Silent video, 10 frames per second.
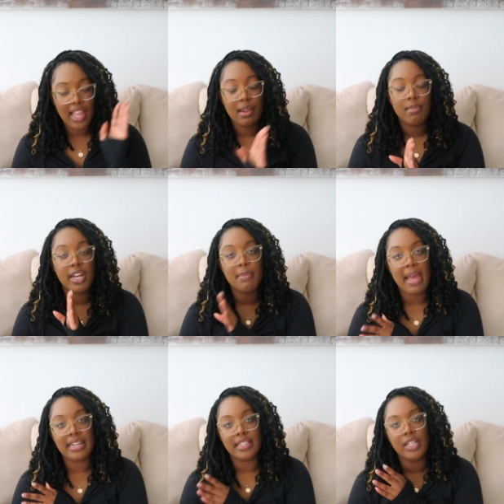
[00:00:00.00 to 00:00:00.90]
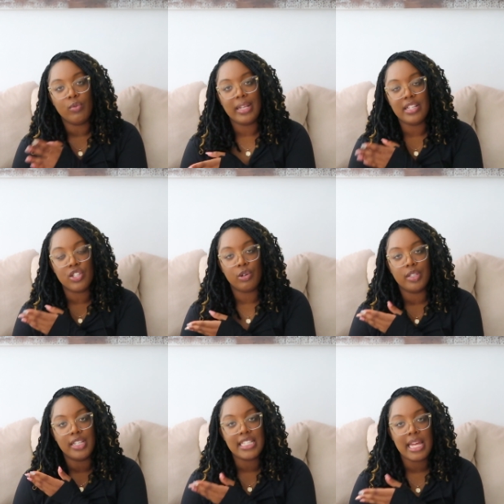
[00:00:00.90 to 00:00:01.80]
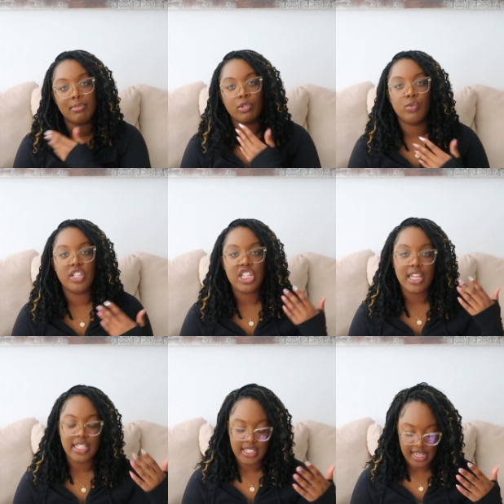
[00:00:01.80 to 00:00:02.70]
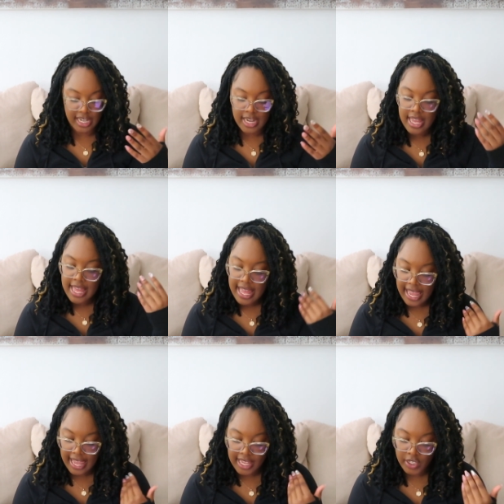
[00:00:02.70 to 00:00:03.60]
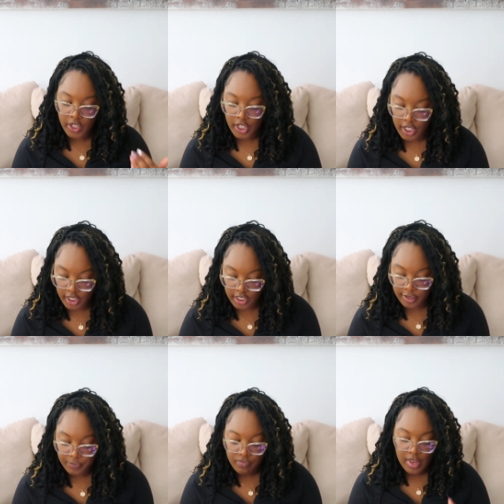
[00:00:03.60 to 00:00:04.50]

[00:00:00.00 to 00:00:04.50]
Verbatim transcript: and Mary Magdalene went and told the disciples what she had seen and heard.